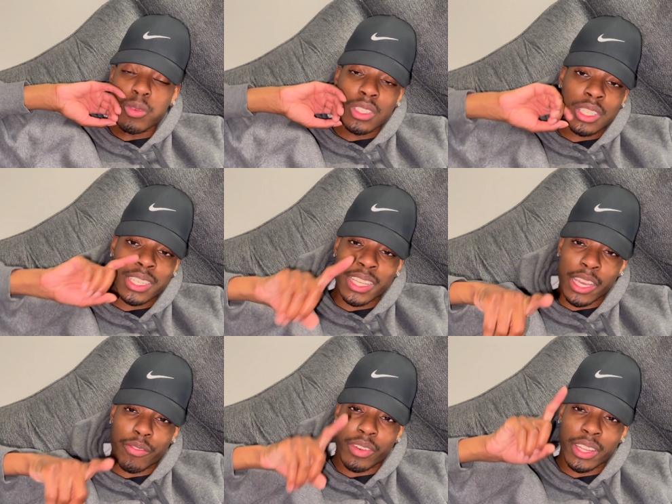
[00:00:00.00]
was
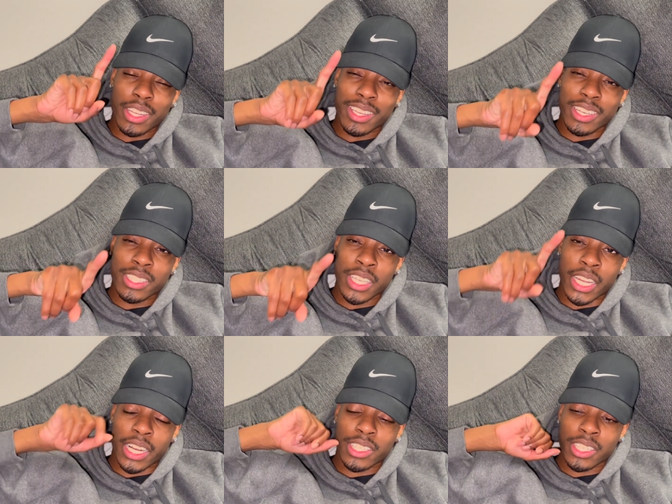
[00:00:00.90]
definitely a 10
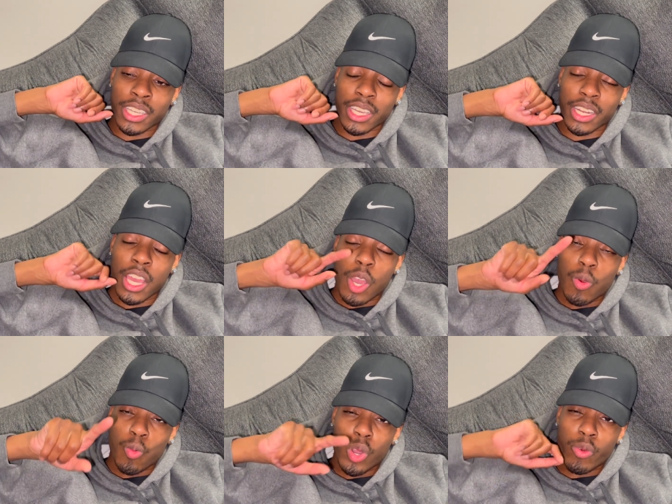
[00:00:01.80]
out of 10
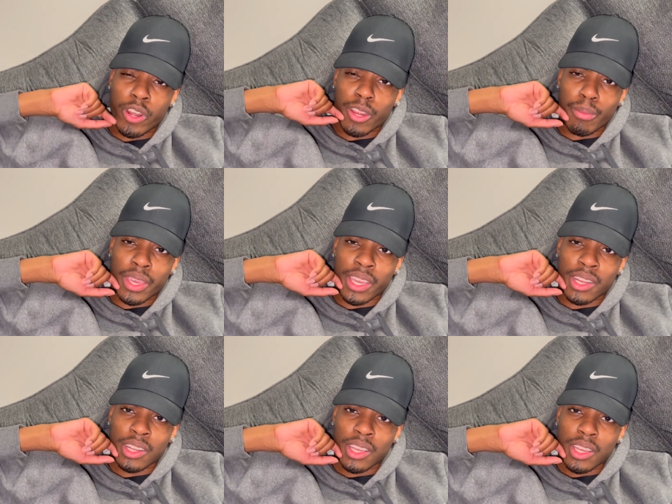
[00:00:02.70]
would
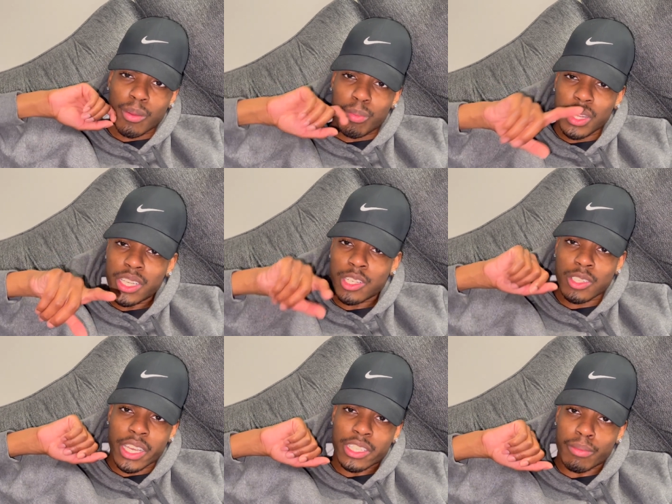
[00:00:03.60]
recommend please go
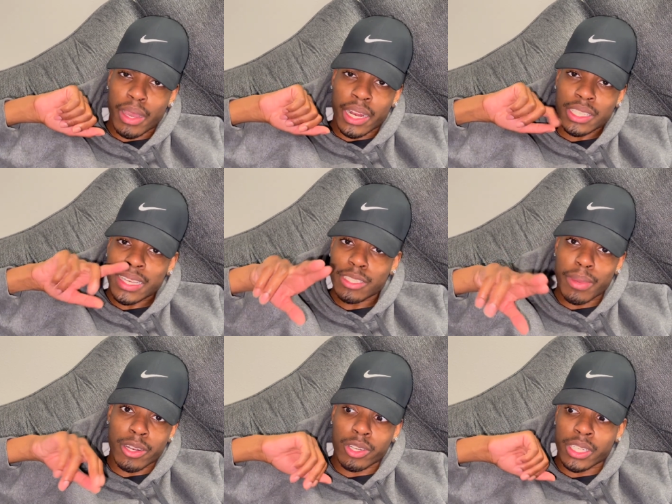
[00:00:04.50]
take somebody take
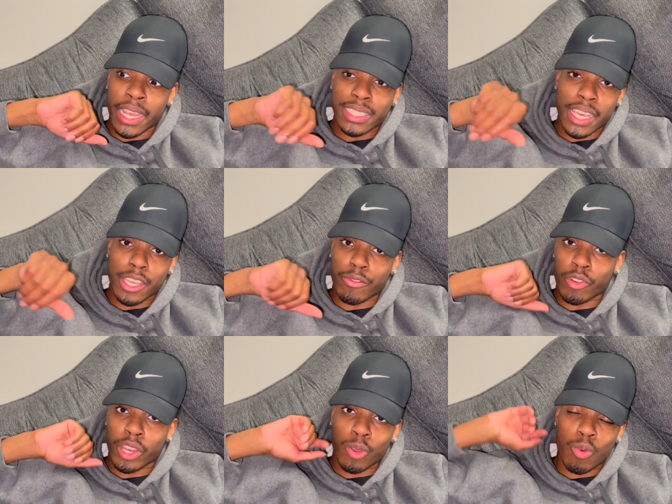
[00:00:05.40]
somebody on a date take your
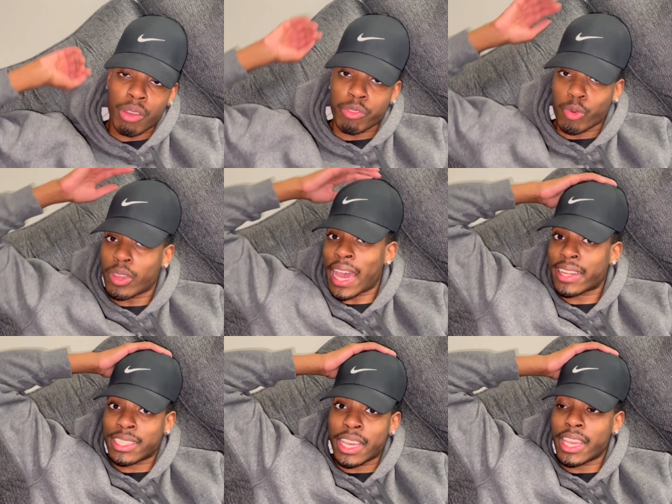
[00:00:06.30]
friend whoever you gotta
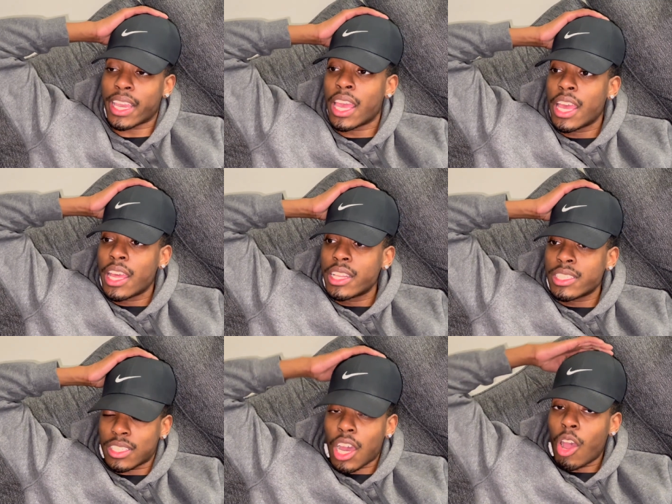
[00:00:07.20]
take
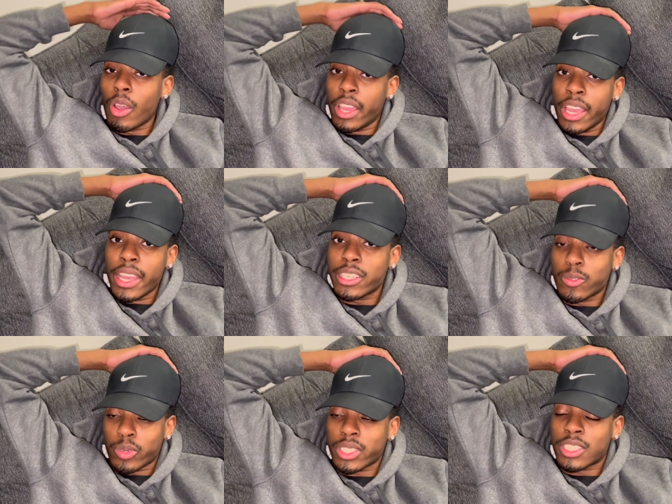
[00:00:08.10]
saw x
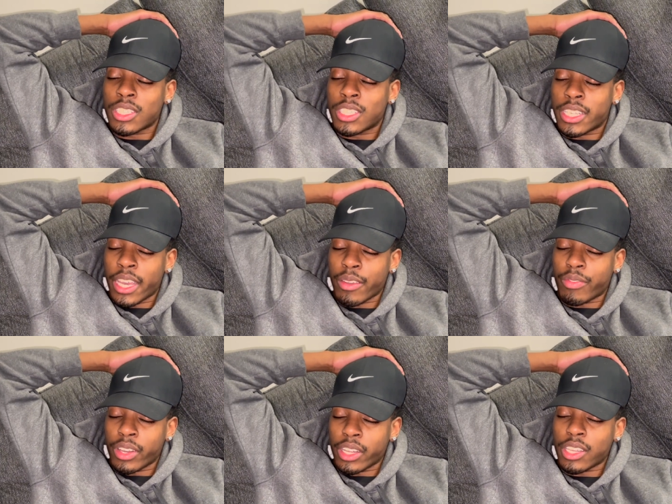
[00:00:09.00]
was
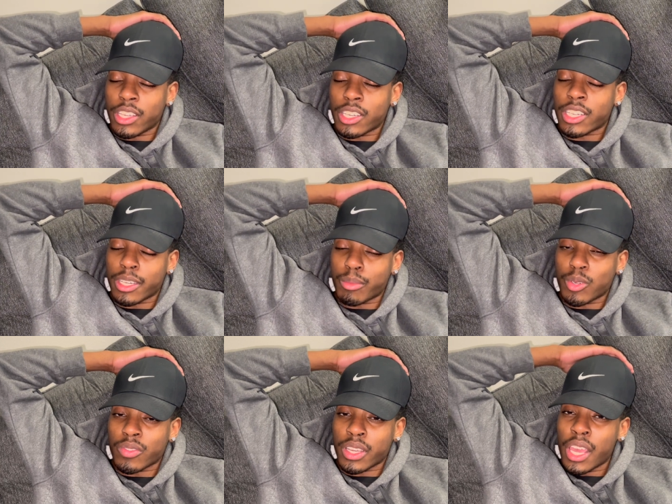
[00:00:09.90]
definitely a good
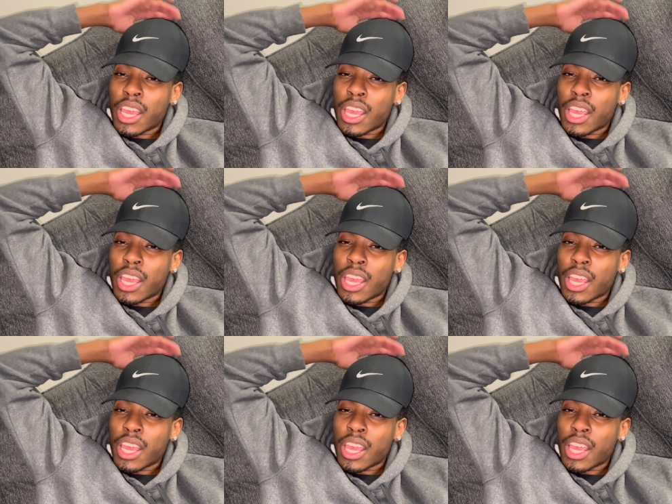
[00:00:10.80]
movie